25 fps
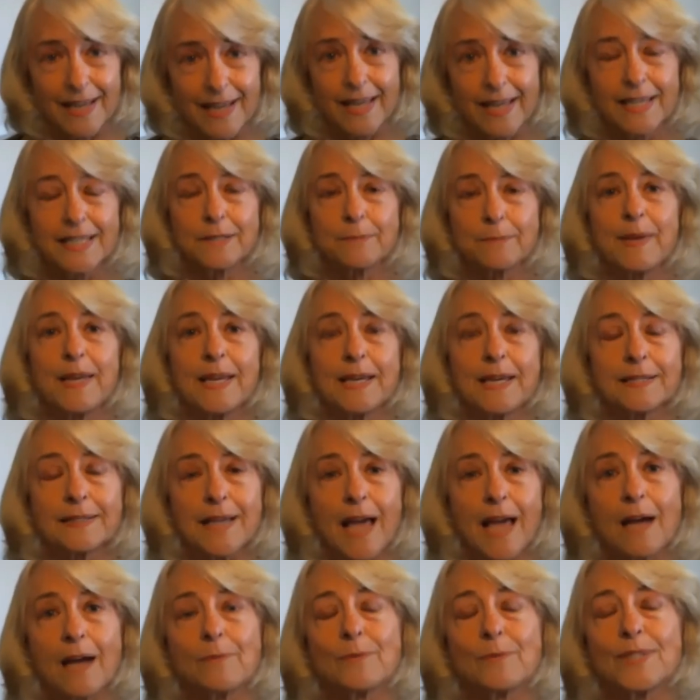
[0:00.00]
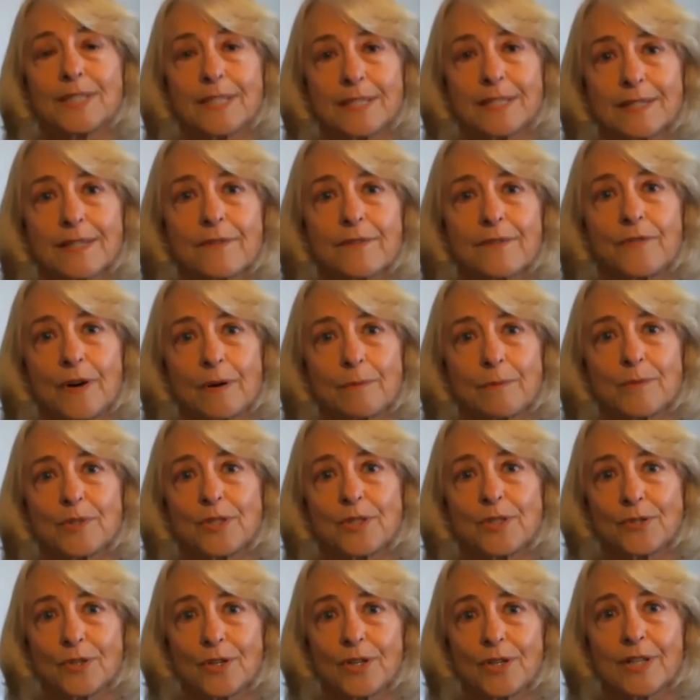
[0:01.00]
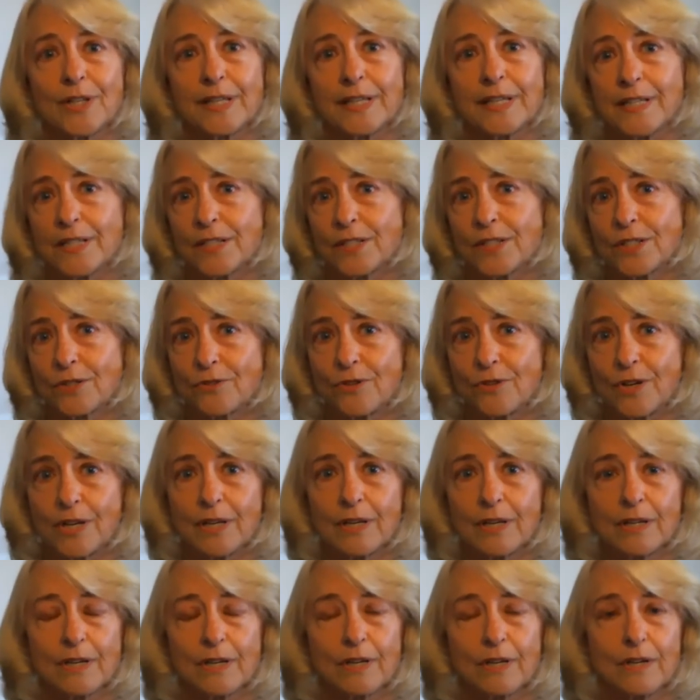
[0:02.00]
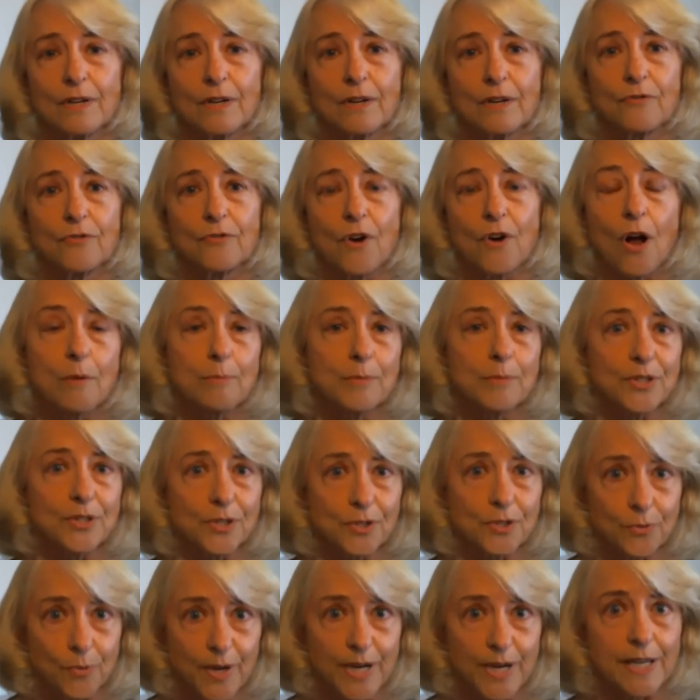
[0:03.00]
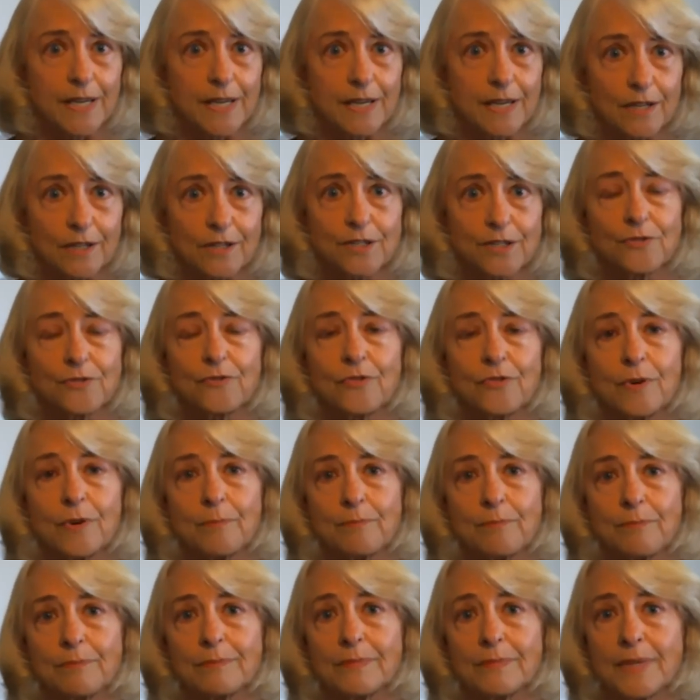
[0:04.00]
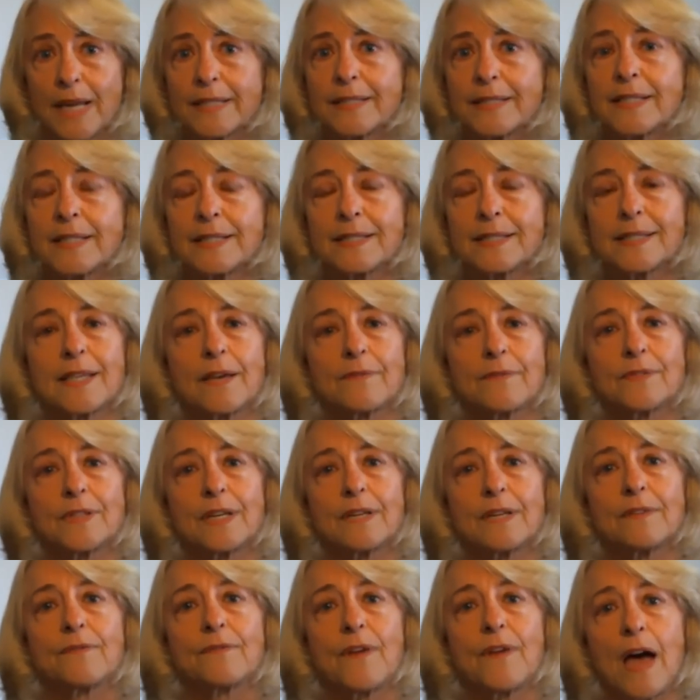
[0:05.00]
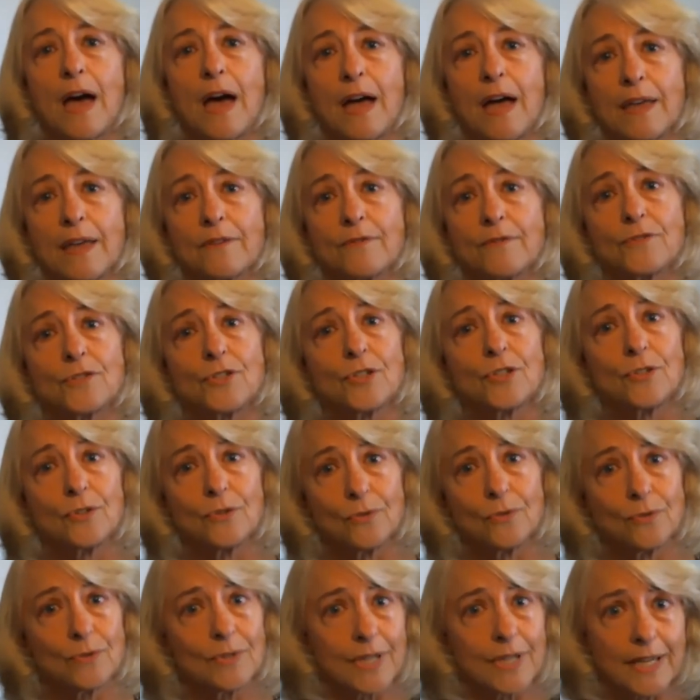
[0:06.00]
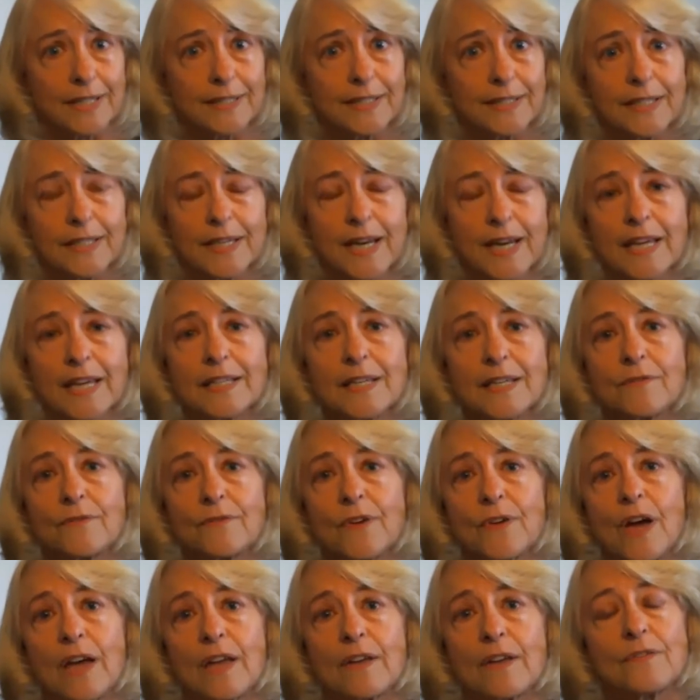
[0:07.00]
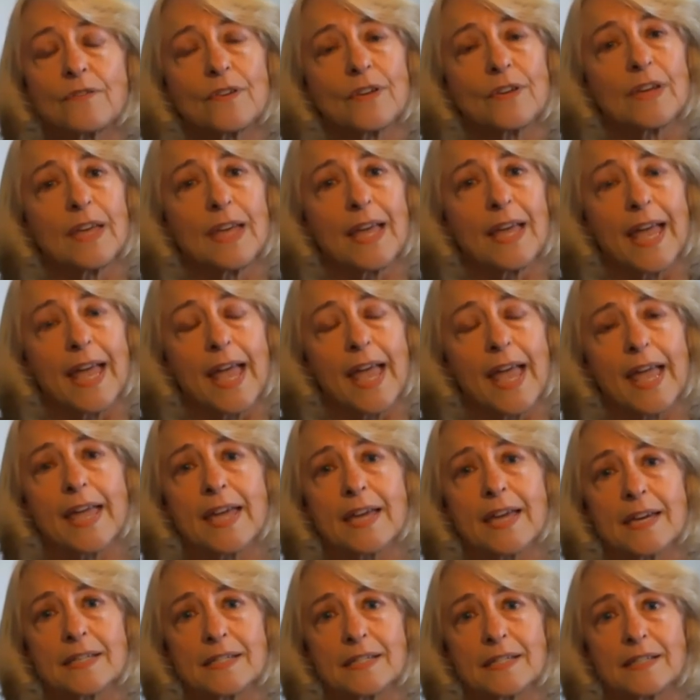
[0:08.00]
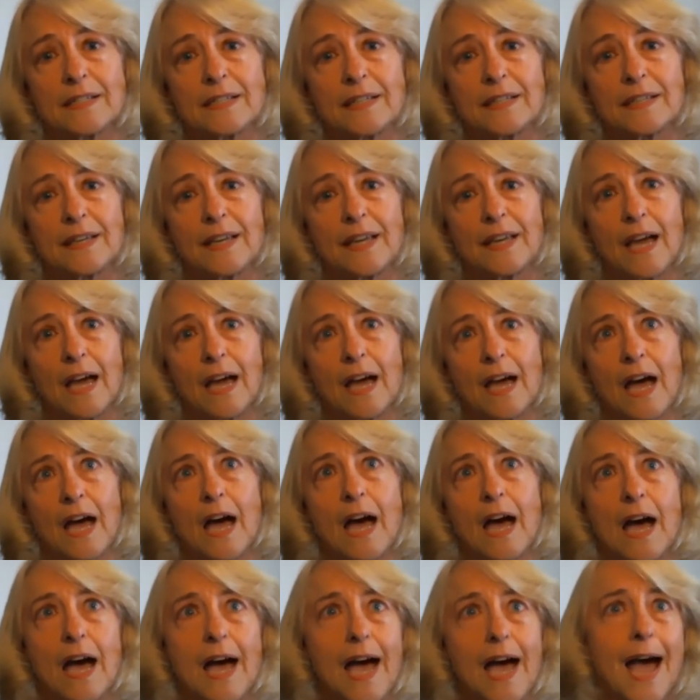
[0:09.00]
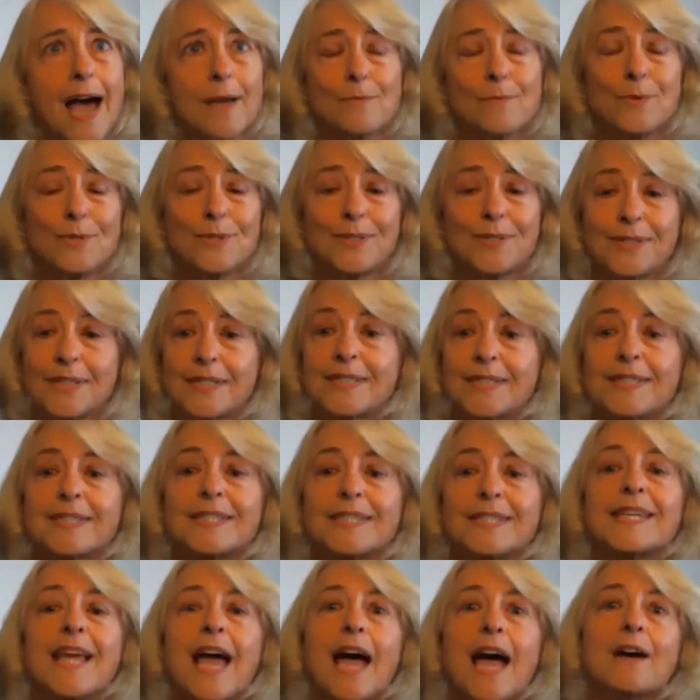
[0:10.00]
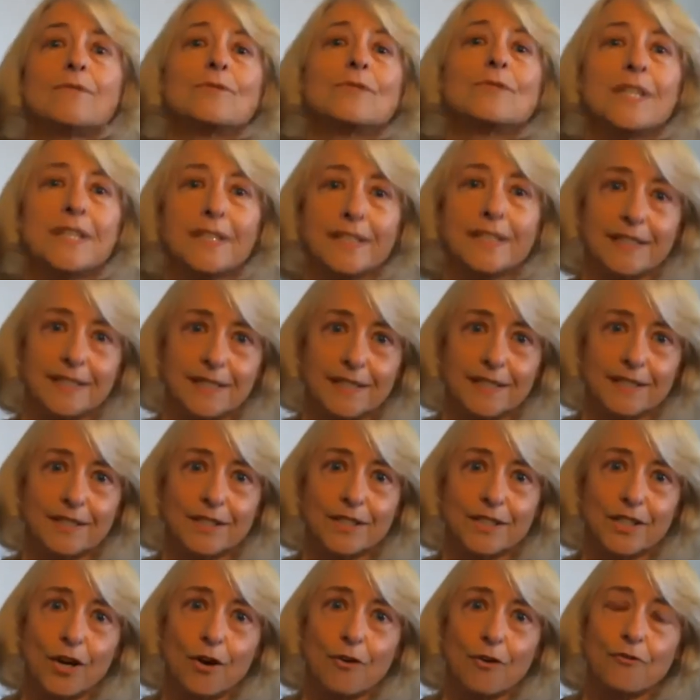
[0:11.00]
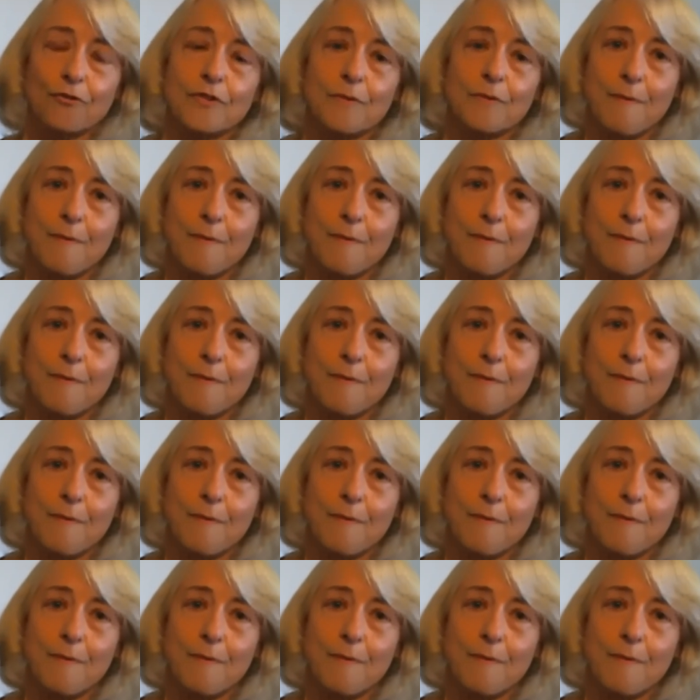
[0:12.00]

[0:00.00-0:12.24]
is because I was in the pharmaceutical industry for almost twenty years, from nineteen seventy-five to nineteen ninety-five. And I was astounded to go from